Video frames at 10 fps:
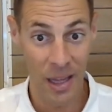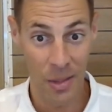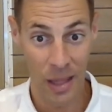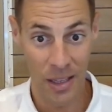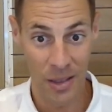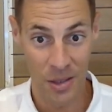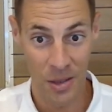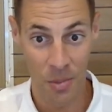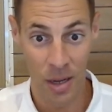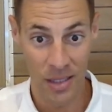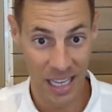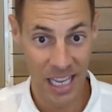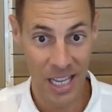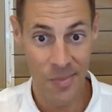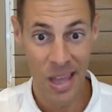Thank you to my
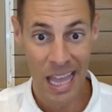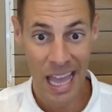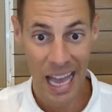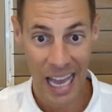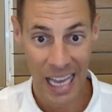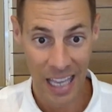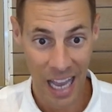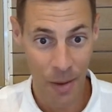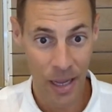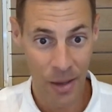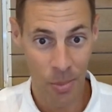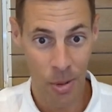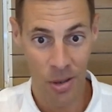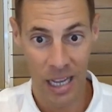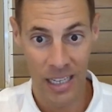team, Yahweh on the
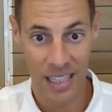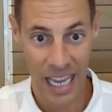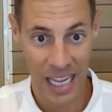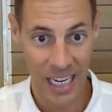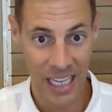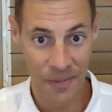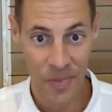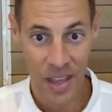podcast editing,